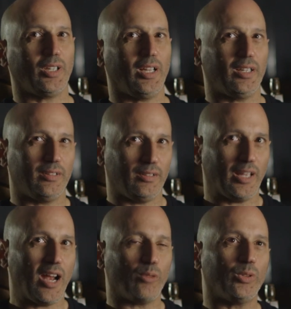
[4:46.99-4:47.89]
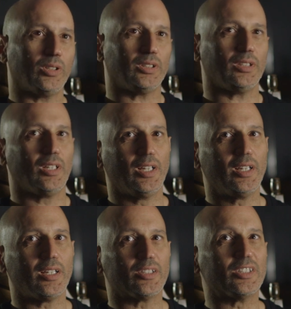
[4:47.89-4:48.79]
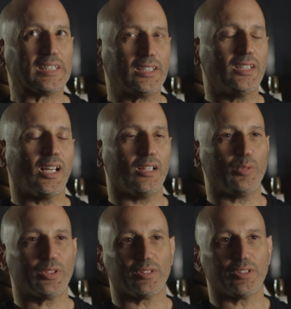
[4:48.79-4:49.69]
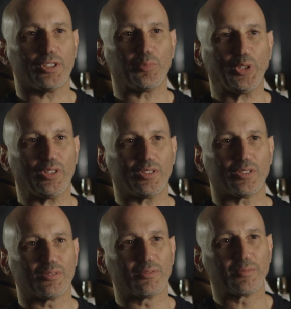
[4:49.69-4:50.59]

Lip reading: and that really is the key element in this piece.